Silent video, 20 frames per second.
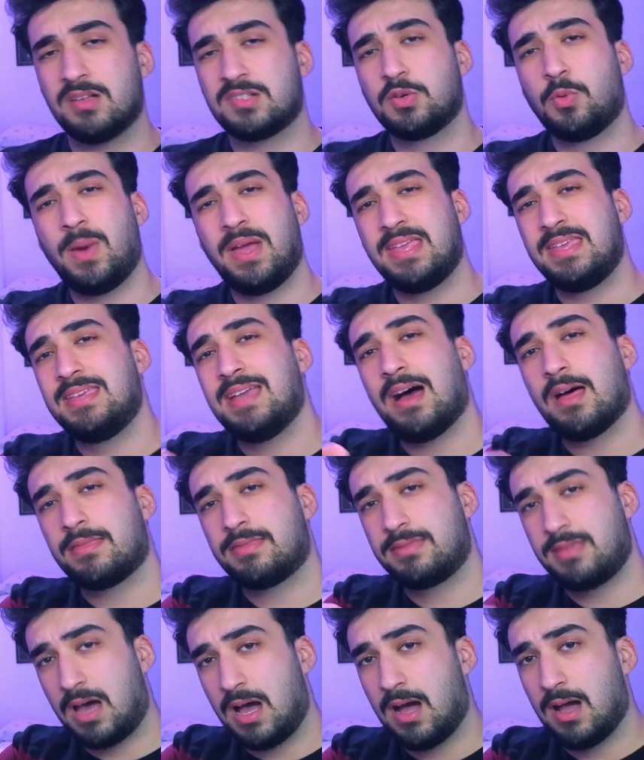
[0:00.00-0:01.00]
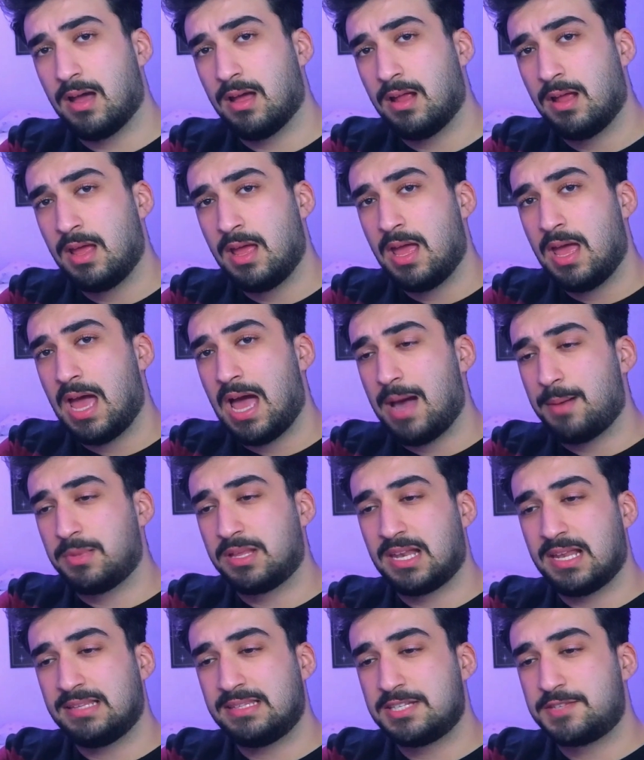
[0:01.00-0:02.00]
Also, wait, y'all thought I'm
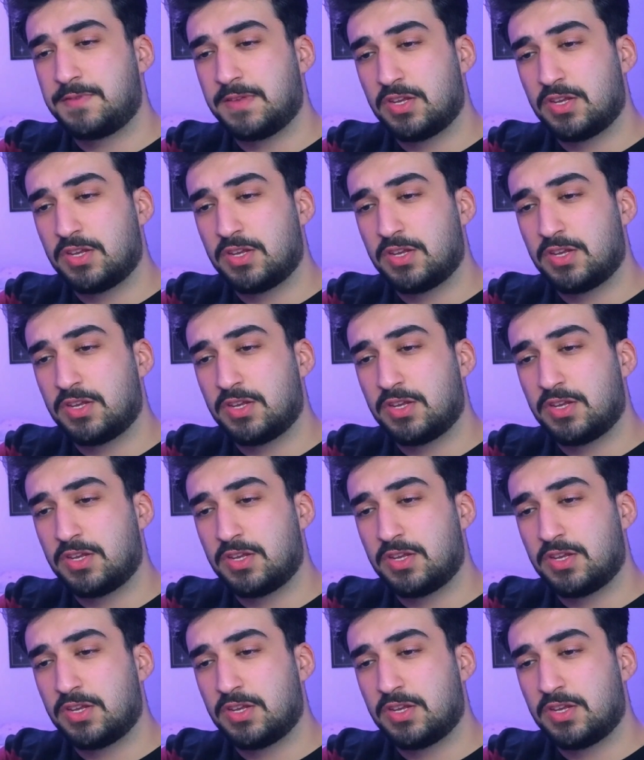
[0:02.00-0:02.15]
gonna let this